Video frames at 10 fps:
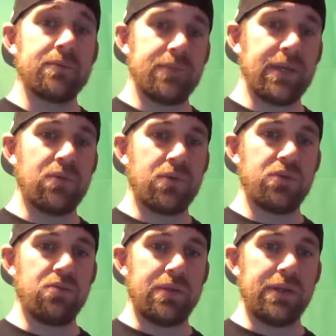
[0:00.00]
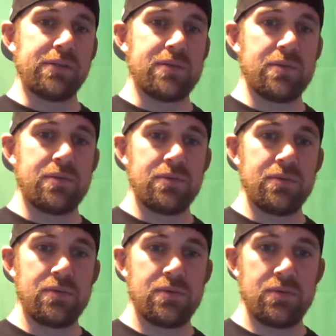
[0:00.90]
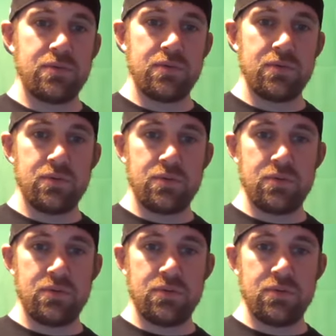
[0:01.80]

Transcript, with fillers: Yeah, we're doing beans. All right. Because I